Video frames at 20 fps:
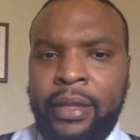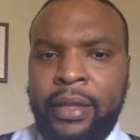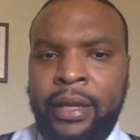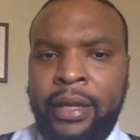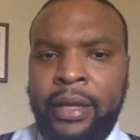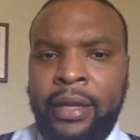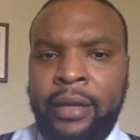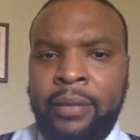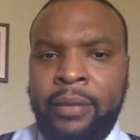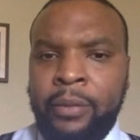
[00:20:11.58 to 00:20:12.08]

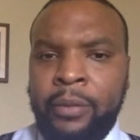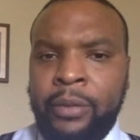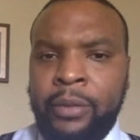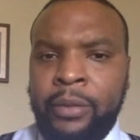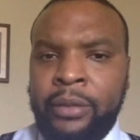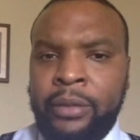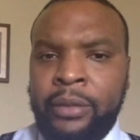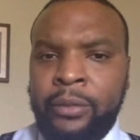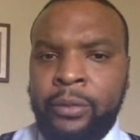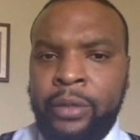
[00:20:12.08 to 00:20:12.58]

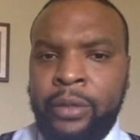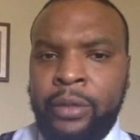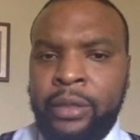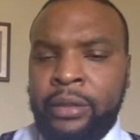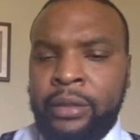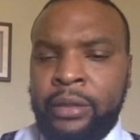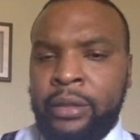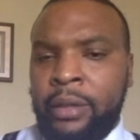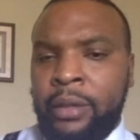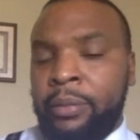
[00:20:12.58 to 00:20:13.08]
But when
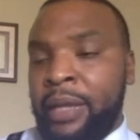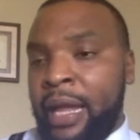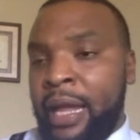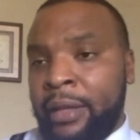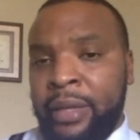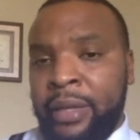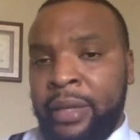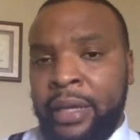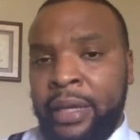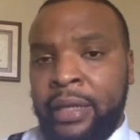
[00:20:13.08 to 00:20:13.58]
a black
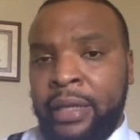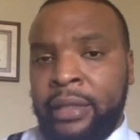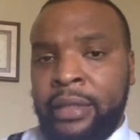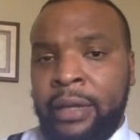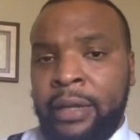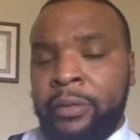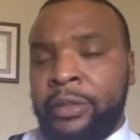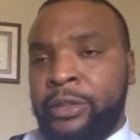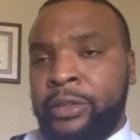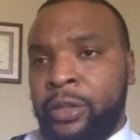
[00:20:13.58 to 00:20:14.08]
man, like
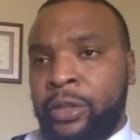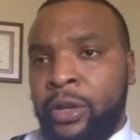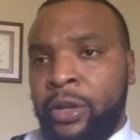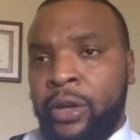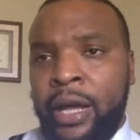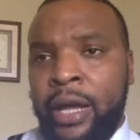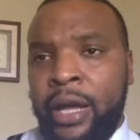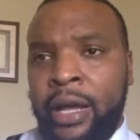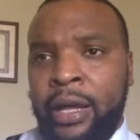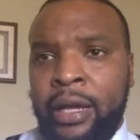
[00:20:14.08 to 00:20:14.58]
we saw
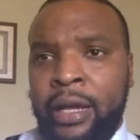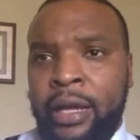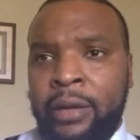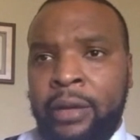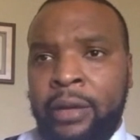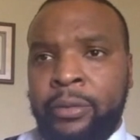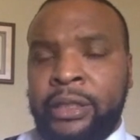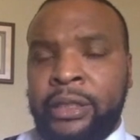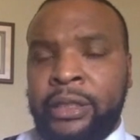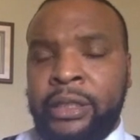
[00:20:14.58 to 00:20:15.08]

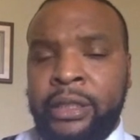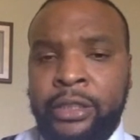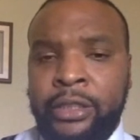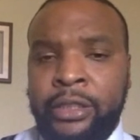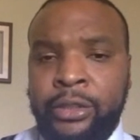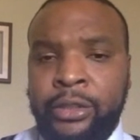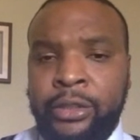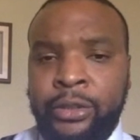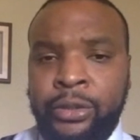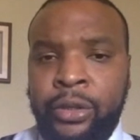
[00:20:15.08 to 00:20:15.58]
recently in
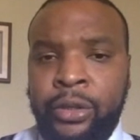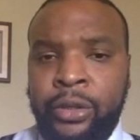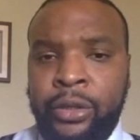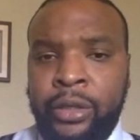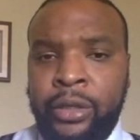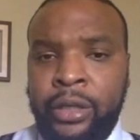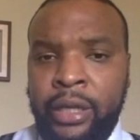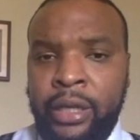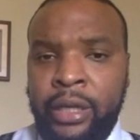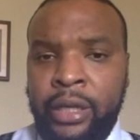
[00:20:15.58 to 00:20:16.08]
New York,
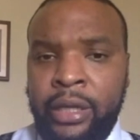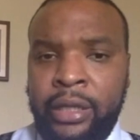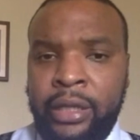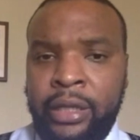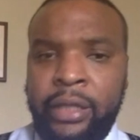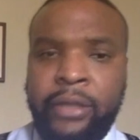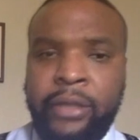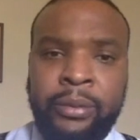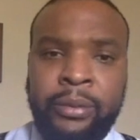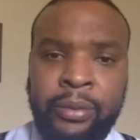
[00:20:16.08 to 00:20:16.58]

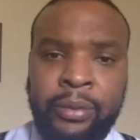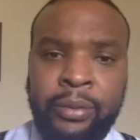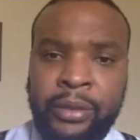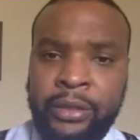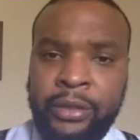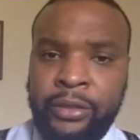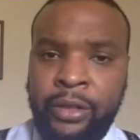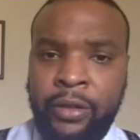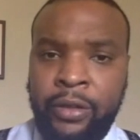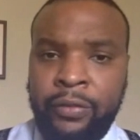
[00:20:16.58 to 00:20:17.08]
kills a police
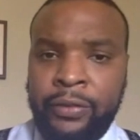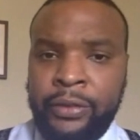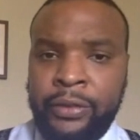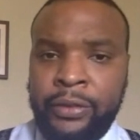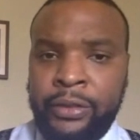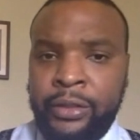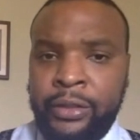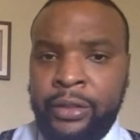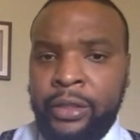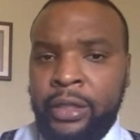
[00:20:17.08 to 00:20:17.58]

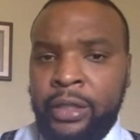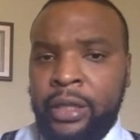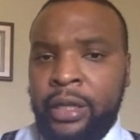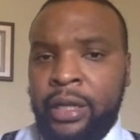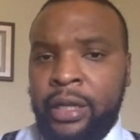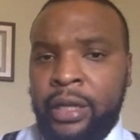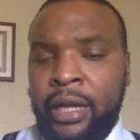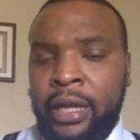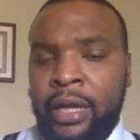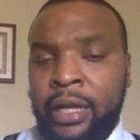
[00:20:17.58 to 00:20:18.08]
officer,
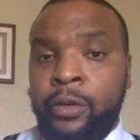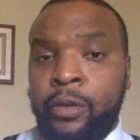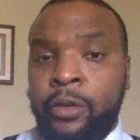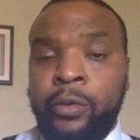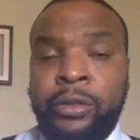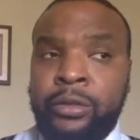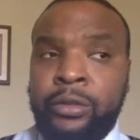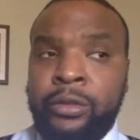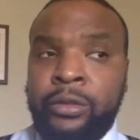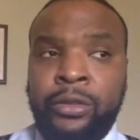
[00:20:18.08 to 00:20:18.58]
no
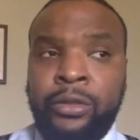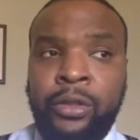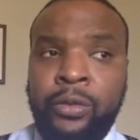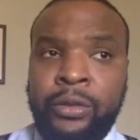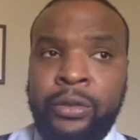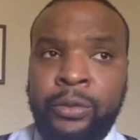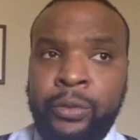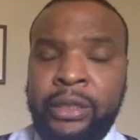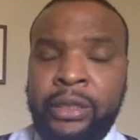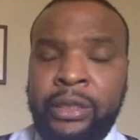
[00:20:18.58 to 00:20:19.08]

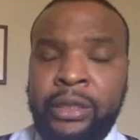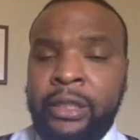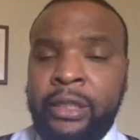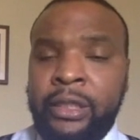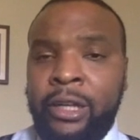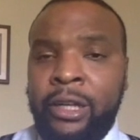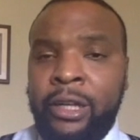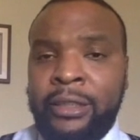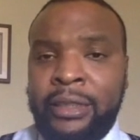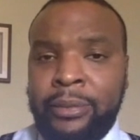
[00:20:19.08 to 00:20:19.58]
one's released the
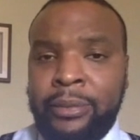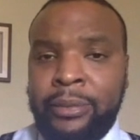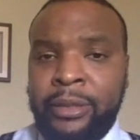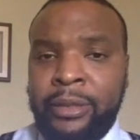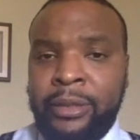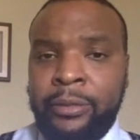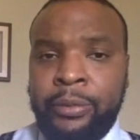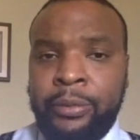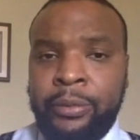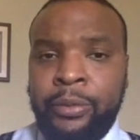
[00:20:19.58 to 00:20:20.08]
autopsy
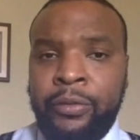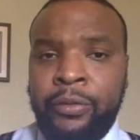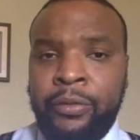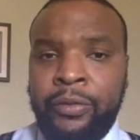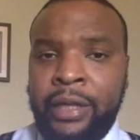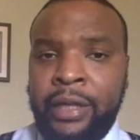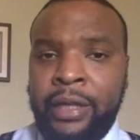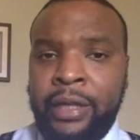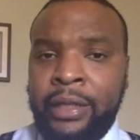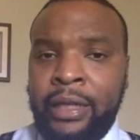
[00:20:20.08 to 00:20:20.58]
report for
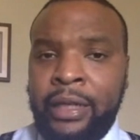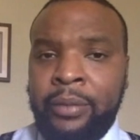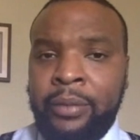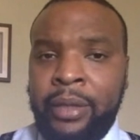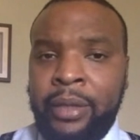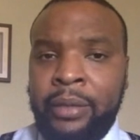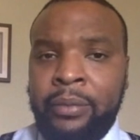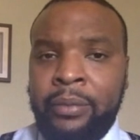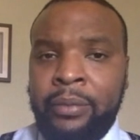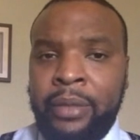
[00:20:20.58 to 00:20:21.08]
that young
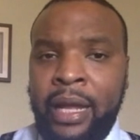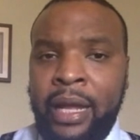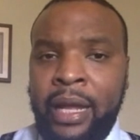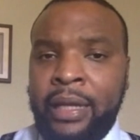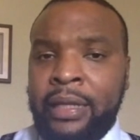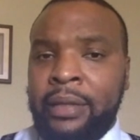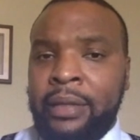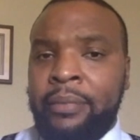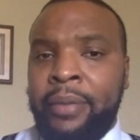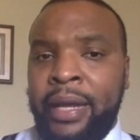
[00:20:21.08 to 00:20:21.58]
man. But I
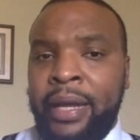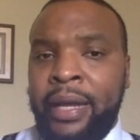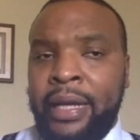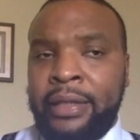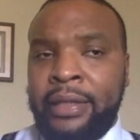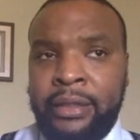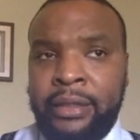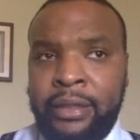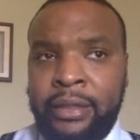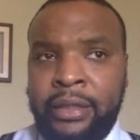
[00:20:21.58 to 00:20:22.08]
can
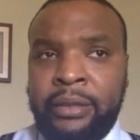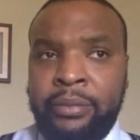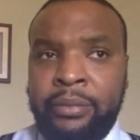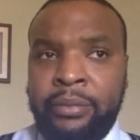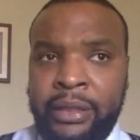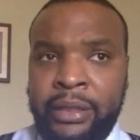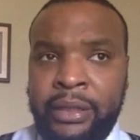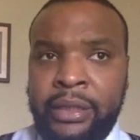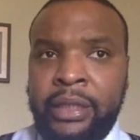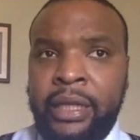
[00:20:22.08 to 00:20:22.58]
imagine this
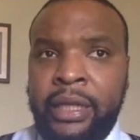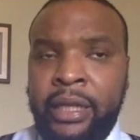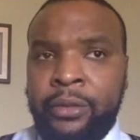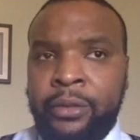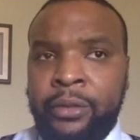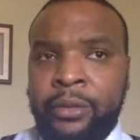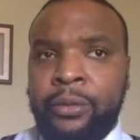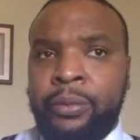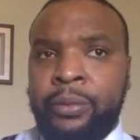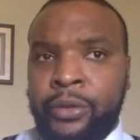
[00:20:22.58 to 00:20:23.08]
mentally
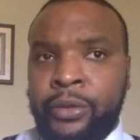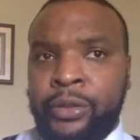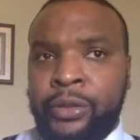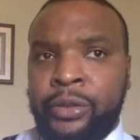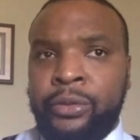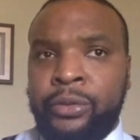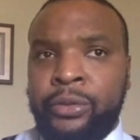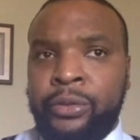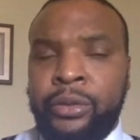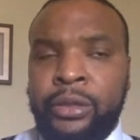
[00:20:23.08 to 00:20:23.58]
ill person
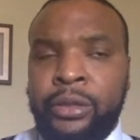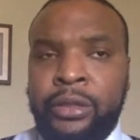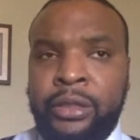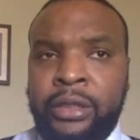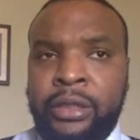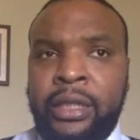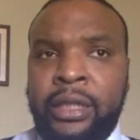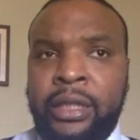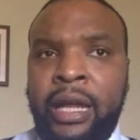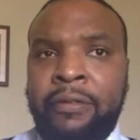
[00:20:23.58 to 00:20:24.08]
who took
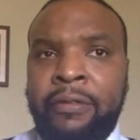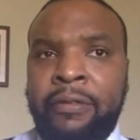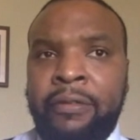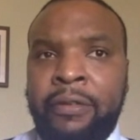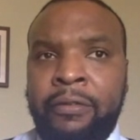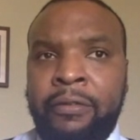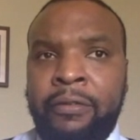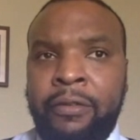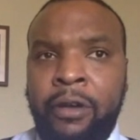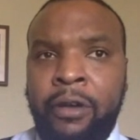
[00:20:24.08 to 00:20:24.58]
the life
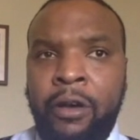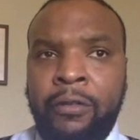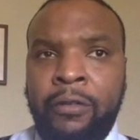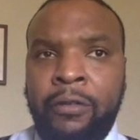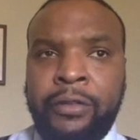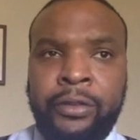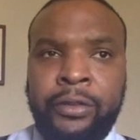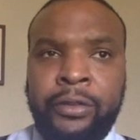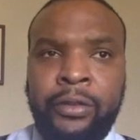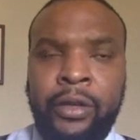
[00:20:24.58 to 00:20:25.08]
of
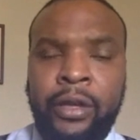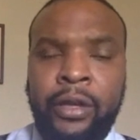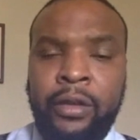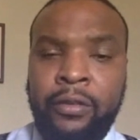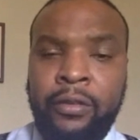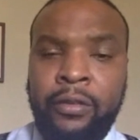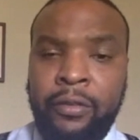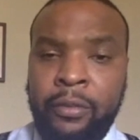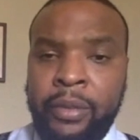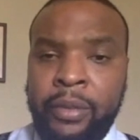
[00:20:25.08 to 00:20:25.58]
Officer
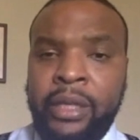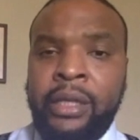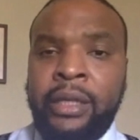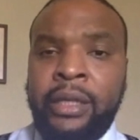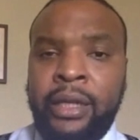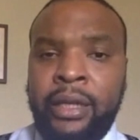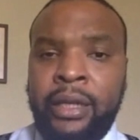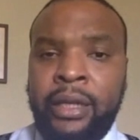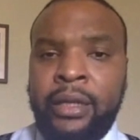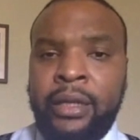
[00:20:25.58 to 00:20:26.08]

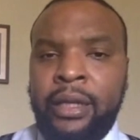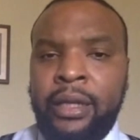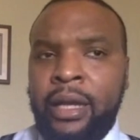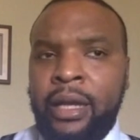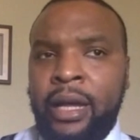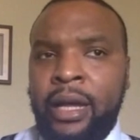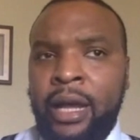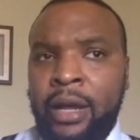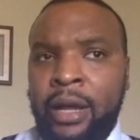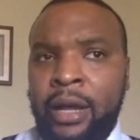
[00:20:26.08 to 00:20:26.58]
Familia
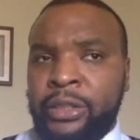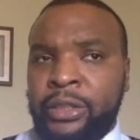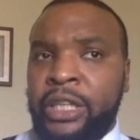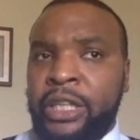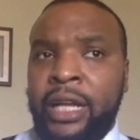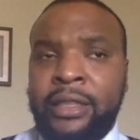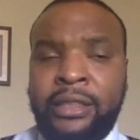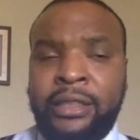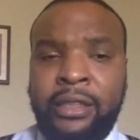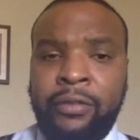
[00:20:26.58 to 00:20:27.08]
was
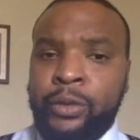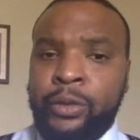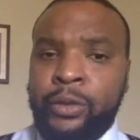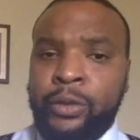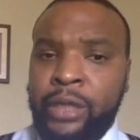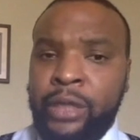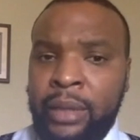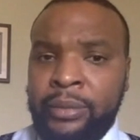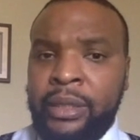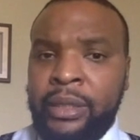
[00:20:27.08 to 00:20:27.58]
shot several
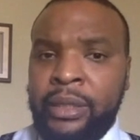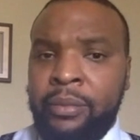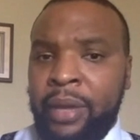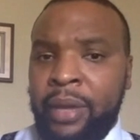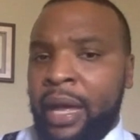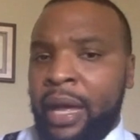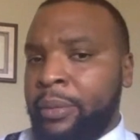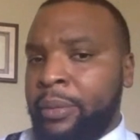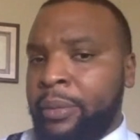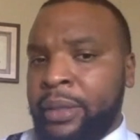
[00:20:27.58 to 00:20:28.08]
times in the
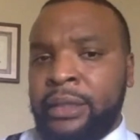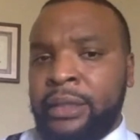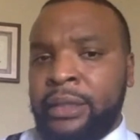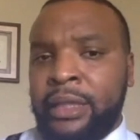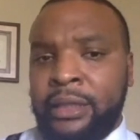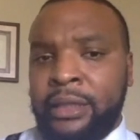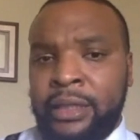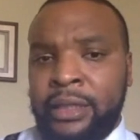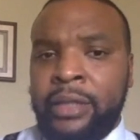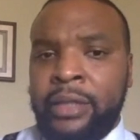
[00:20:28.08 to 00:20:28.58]
back because they
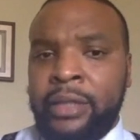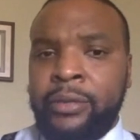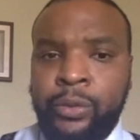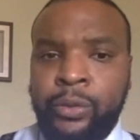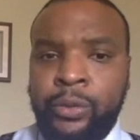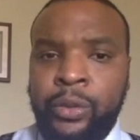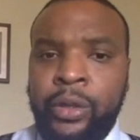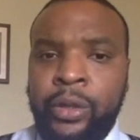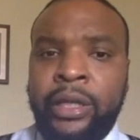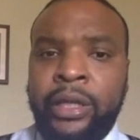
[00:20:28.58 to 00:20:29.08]
said he was
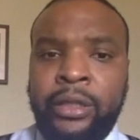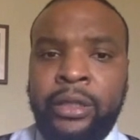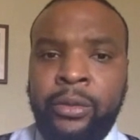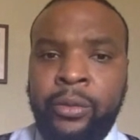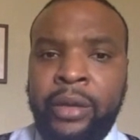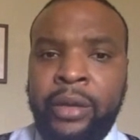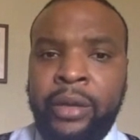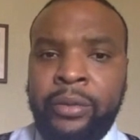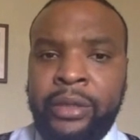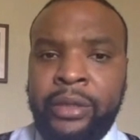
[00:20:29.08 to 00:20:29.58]
running
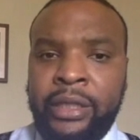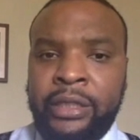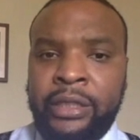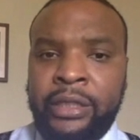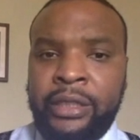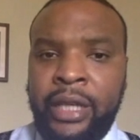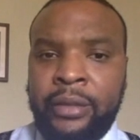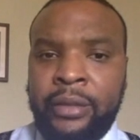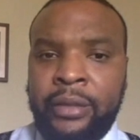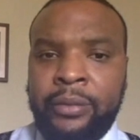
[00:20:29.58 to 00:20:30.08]
away when they
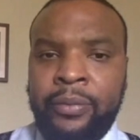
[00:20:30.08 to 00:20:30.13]
shot him,